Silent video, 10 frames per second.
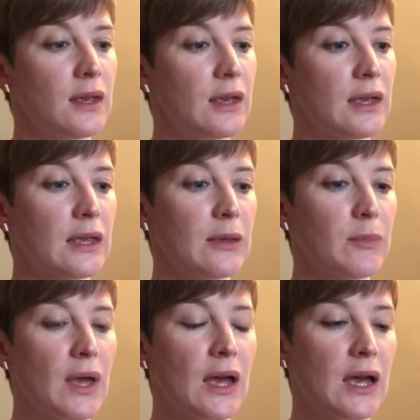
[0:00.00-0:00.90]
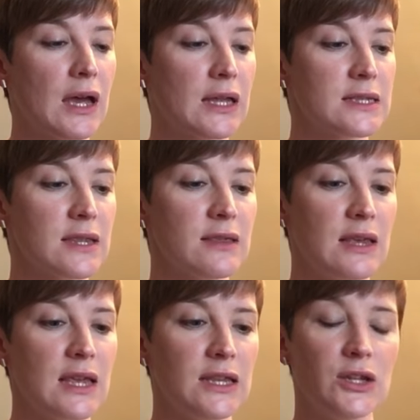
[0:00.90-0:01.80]
And
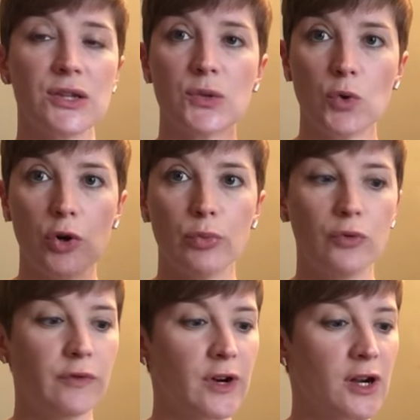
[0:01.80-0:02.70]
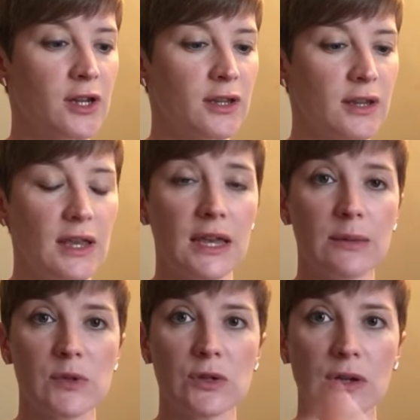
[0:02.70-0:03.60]
then you swap over.
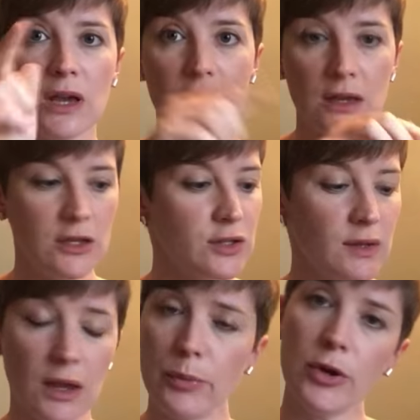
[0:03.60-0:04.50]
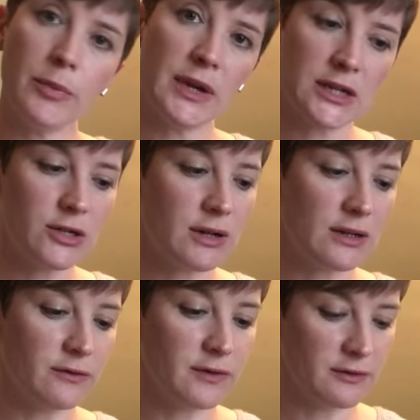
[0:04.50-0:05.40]
I'll put a picture
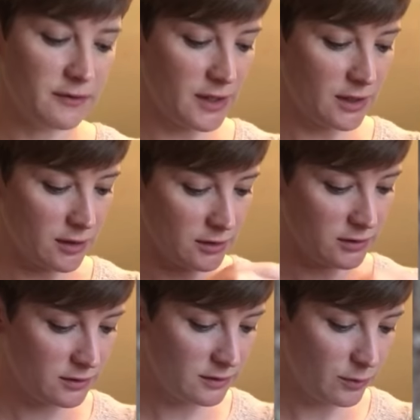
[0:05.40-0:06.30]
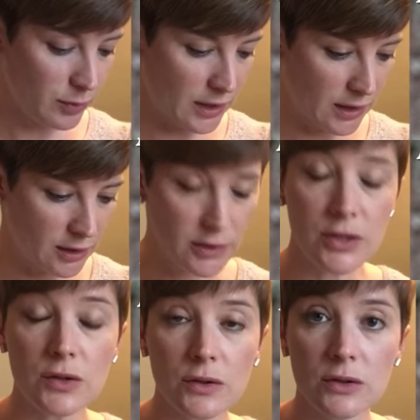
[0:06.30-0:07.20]
in of the final pattern
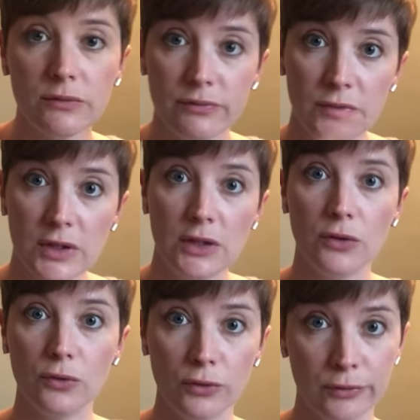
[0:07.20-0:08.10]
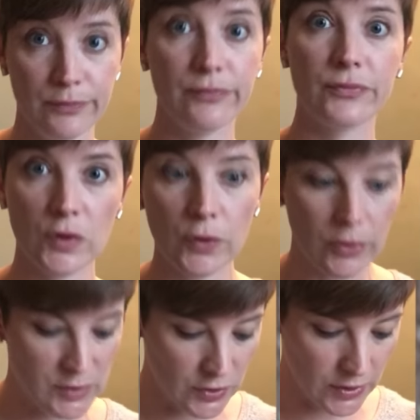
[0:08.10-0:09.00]
so you know what
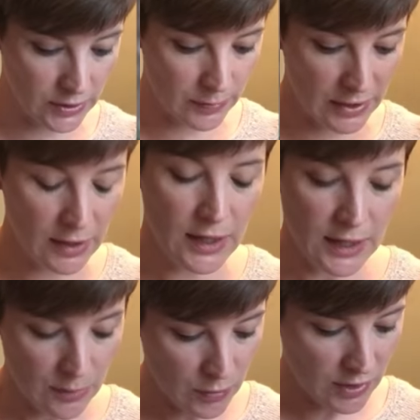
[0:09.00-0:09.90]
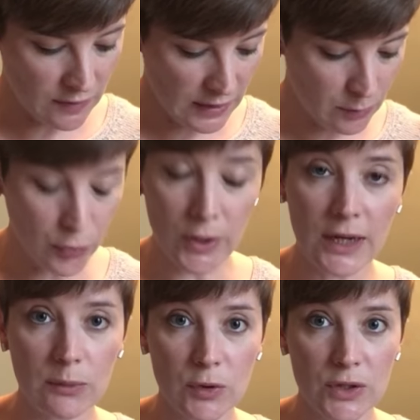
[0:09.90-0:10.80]
I'm talking about. But at that point,
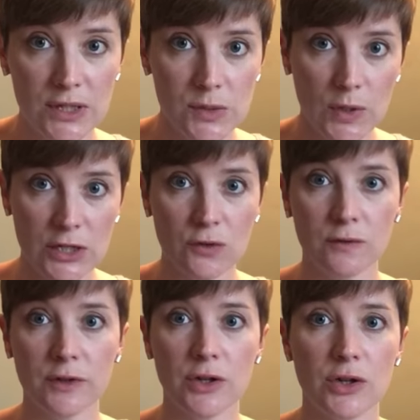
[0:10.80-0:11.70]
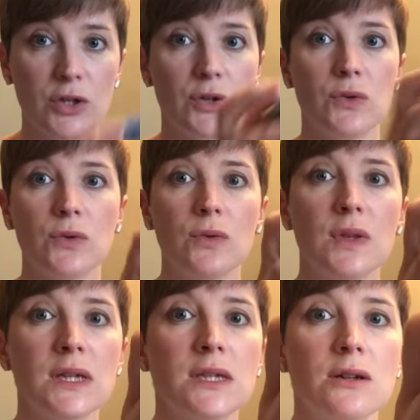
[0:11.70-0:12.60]
I'm going to switch over to
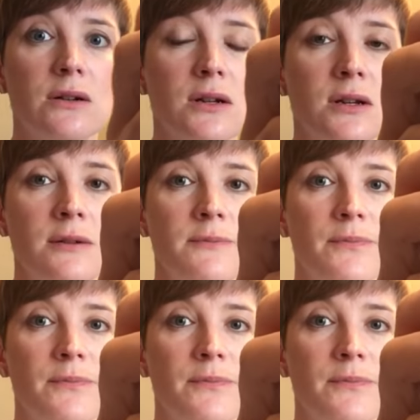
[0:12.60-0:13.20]
this yarn,